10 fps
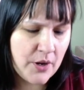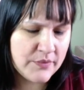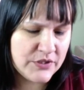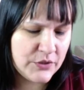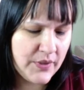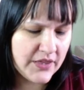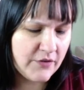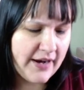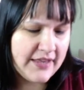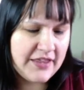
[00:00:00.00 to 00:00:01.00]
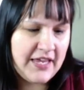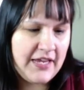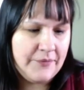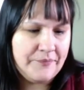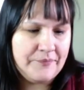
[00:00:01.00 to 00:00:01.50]
I was doing the right
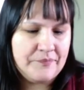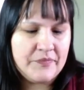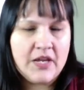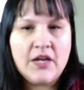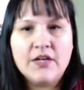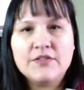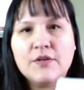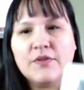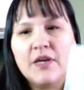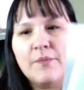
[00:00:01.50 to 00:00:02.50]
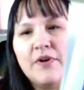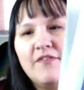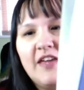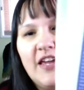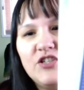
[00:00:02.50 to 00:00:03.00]
thing. So the
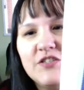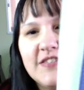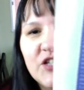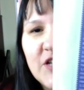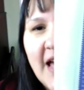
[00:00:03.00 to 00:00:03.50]
abbreviations that she